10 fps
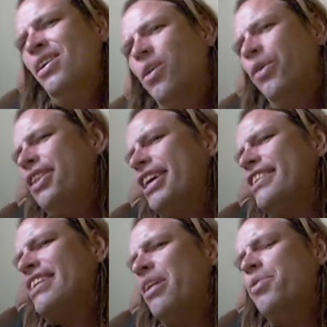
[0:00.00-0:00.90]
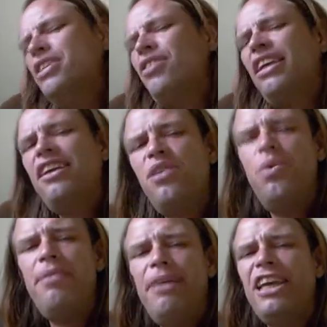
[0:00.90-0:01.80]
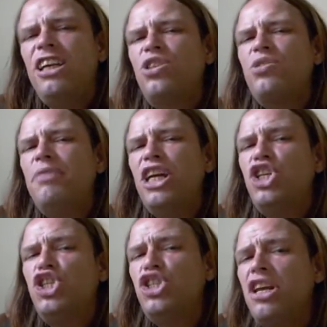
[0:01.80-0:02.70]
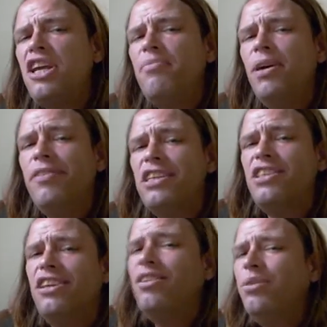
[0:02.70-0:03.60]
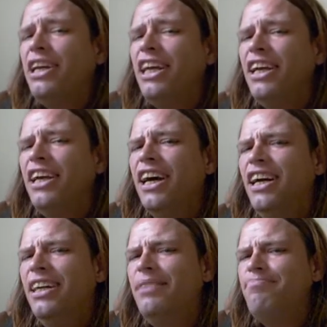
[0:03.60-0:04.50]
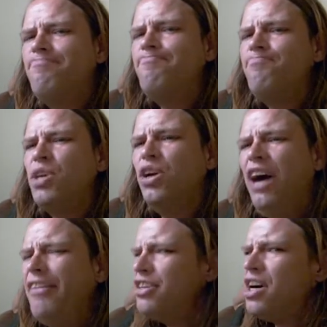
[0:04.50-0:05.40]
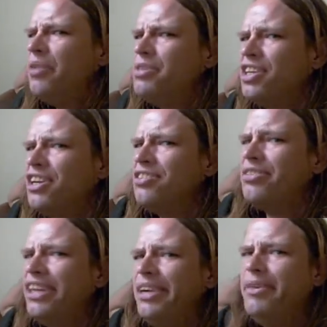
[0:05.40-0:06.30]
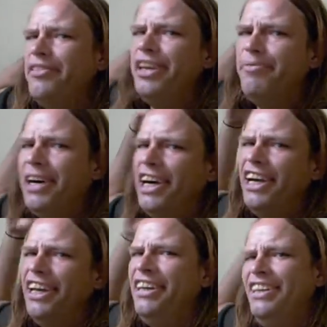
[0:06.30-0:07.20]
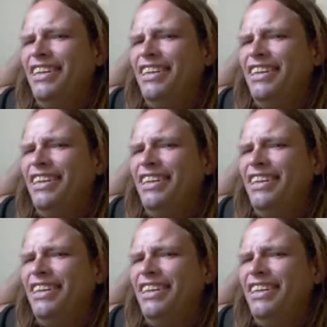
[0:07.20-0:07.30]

The only thing is, I wish like they quit making so many shitty movies in the 3D. Um, you know, Avatar was a good 3D movie, but